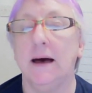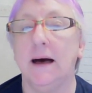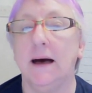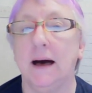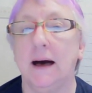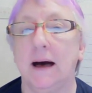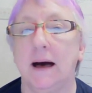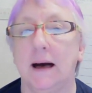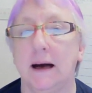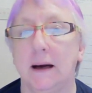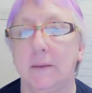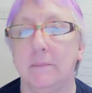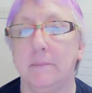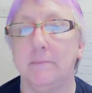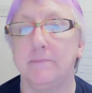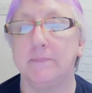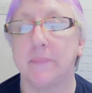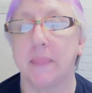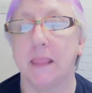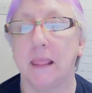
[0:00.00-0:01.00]

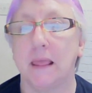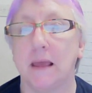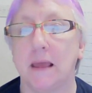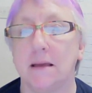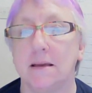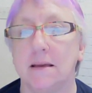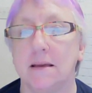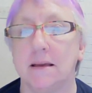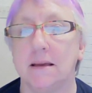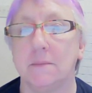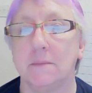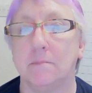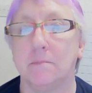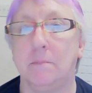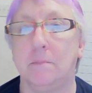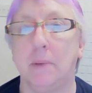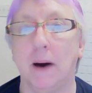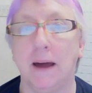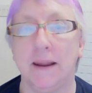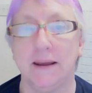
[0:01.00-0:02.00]

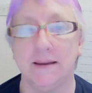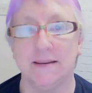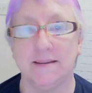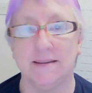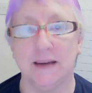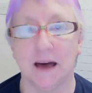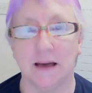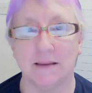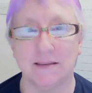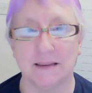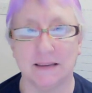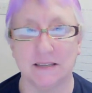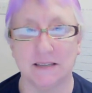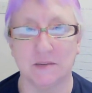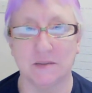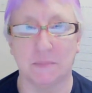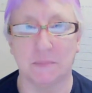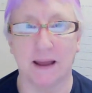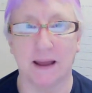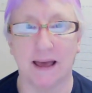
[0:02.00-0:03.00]
But it does
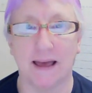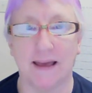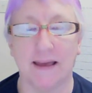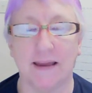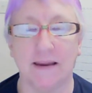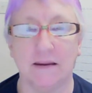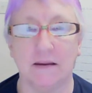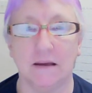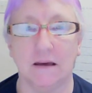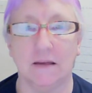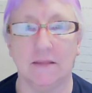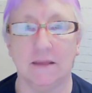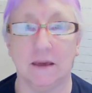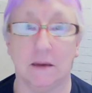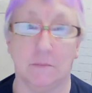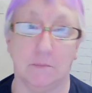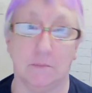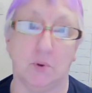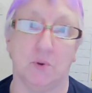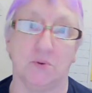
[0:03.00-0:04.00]
explain the
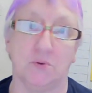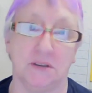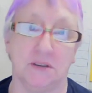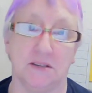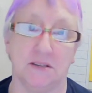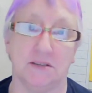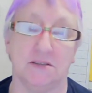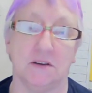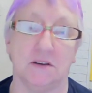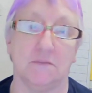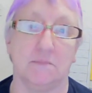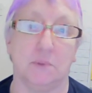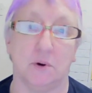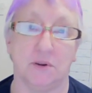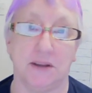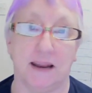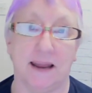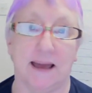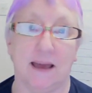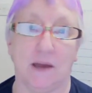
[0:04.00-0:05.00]
importance of
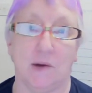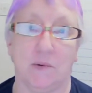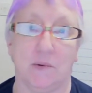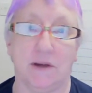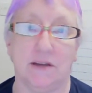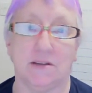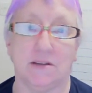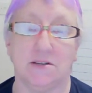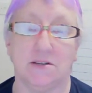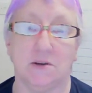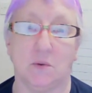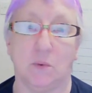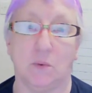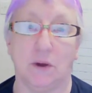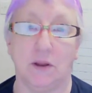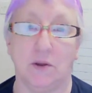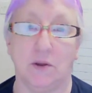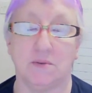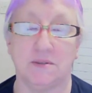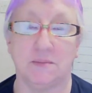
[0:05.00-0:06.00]
body language
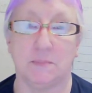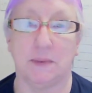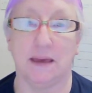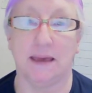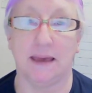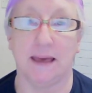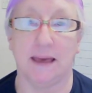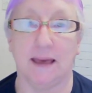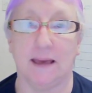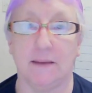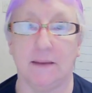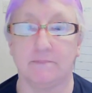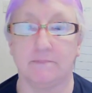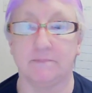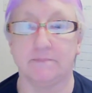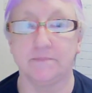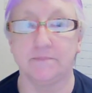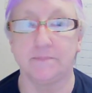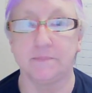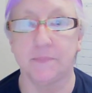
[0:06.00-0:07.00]
when you're speaking.
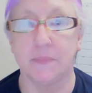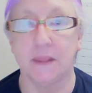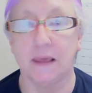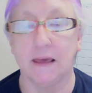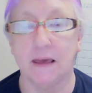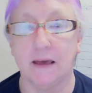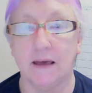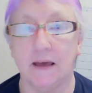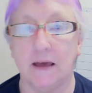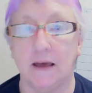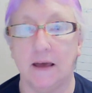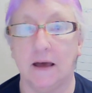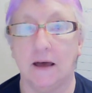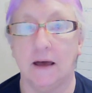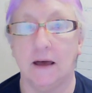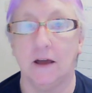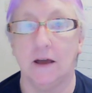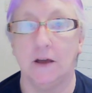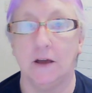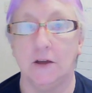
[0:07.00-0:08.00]

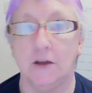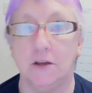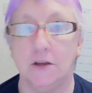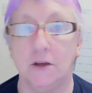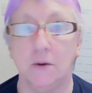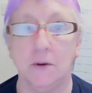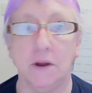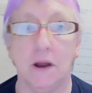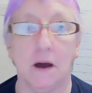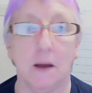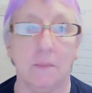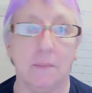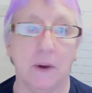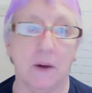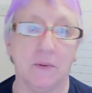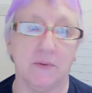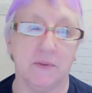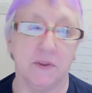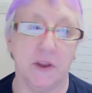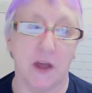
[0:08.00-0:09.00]
You and I
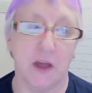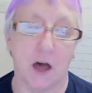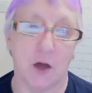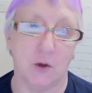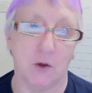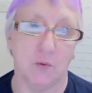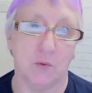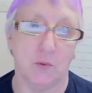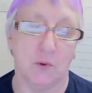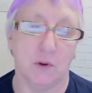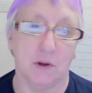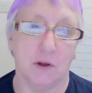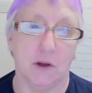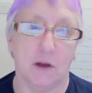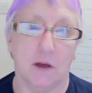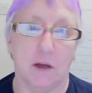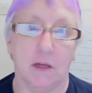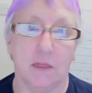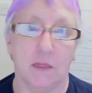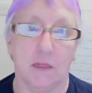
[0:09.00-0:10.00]
both know,
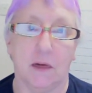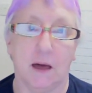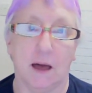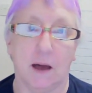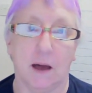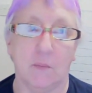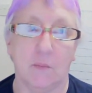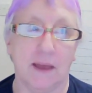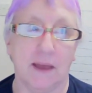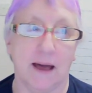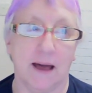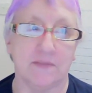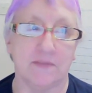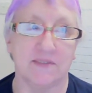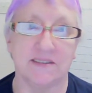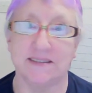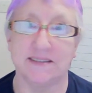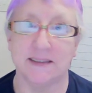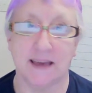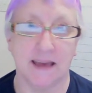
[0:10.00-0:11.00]
and we have
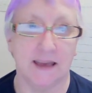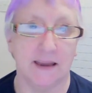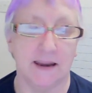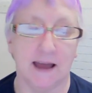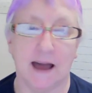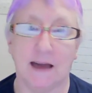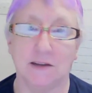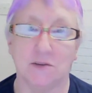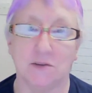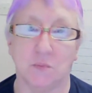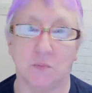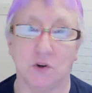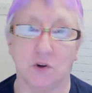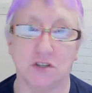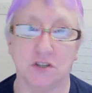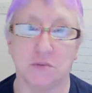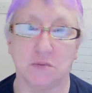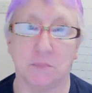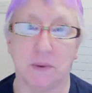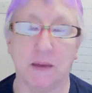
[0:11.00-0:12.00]
seen and
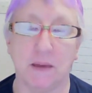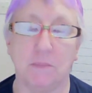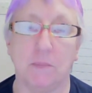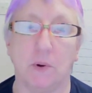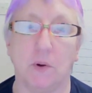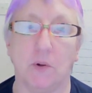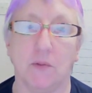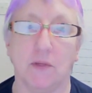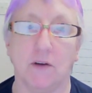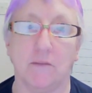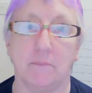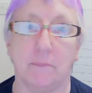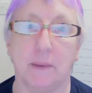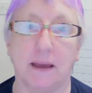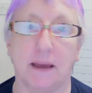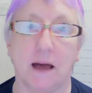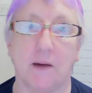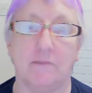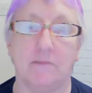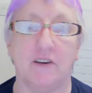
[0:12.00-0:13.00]
watched people that
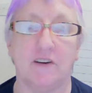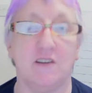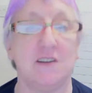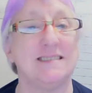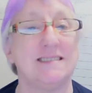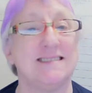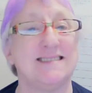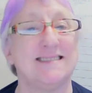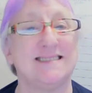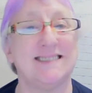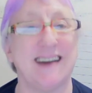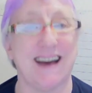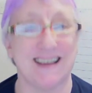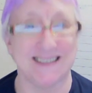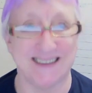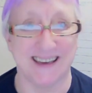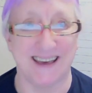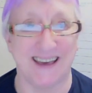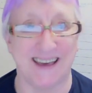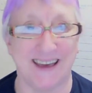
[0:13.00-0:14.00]
become very
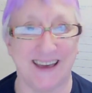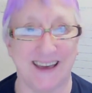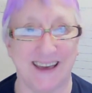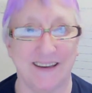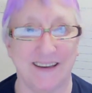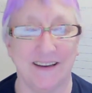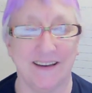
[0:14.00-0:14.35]
static